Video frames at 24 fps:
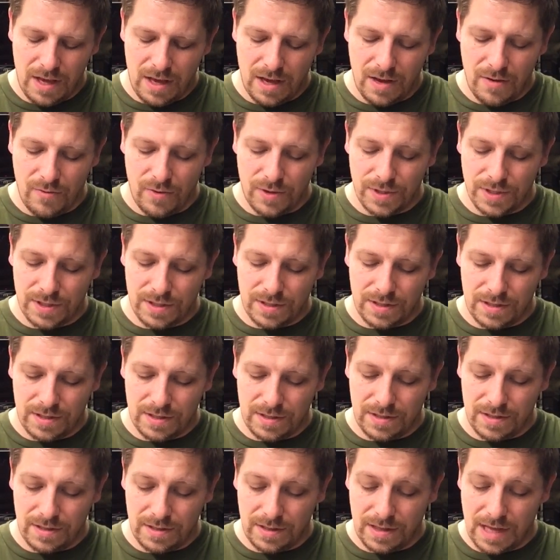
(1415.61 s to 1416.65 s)
It wasn't
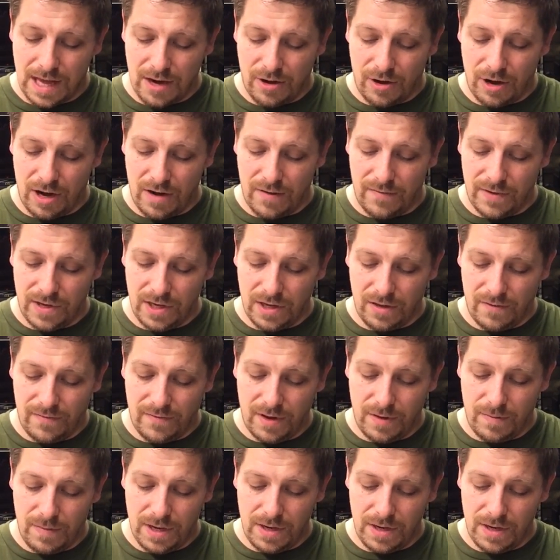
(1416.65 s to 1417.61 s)
that great of a deal. If it had